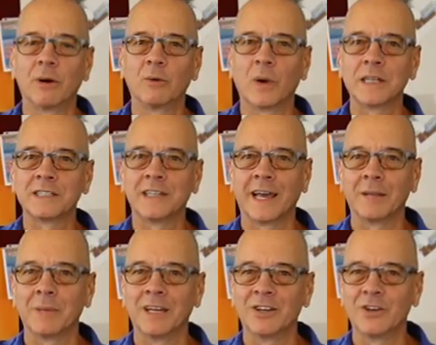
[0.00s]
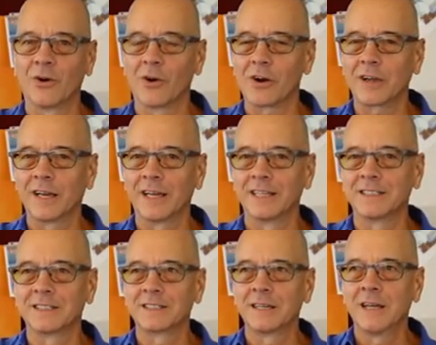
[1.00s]
in West Danby, New York, and
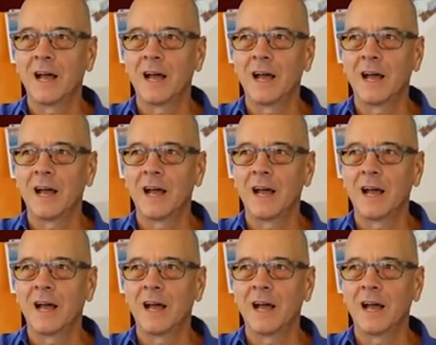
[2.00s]
it's